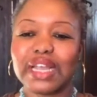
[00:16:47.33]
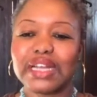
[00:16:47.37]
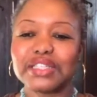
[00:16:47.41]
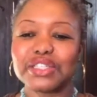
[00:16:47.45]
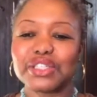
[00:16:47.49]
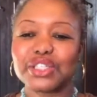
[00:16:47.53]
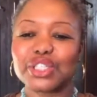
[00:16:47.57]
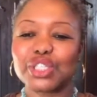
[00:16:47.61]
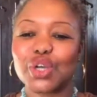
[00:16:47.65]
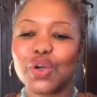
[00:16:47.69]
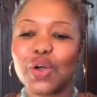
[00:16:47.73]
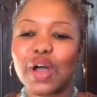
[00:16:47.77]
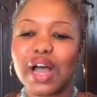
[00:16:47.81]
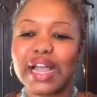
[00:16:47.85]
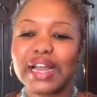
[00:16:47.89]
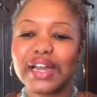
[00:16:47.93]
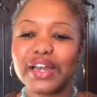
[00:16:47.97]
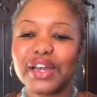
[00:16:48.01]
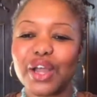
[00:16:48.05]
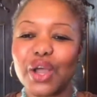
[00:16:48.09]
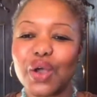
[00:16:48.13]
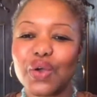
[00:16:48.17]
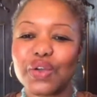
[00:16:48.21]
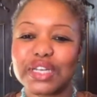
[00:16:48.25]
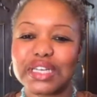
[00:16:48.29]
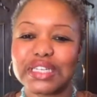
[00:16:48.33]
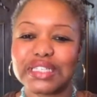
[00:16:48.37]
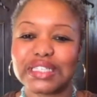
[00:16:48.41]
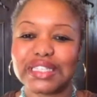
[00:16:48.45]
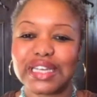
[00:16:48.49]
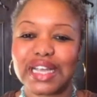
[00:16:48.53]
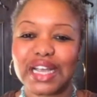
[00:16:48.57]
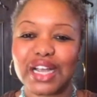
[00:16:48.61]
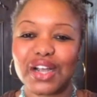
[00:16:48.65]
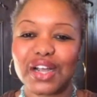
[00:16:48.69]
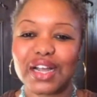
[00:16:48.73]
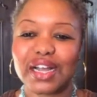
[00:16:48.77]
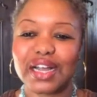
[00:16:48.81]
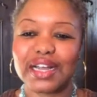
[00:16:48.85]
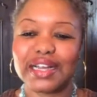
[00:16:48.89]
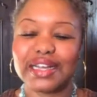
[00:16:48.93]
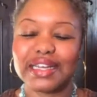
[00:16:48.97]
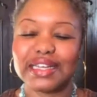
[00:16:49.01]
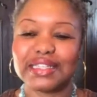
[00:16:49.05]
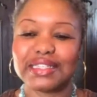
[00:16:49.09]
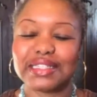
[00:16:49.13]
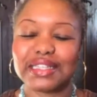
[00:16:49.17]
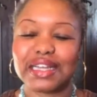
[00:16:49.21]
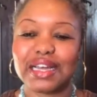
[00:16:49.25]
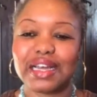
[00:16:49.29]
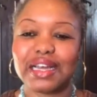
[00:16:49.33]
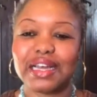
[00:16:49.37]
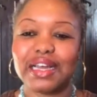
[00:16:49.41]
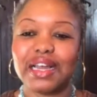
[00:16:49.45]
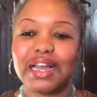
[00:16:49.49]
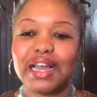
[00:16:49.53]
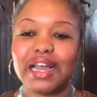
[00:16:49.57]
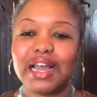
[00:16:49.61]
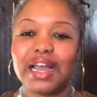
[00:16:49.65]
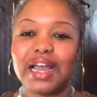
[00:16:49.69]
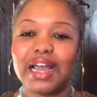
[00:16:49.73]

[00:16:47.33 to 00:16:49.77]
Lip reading: And so I know Kadidja is a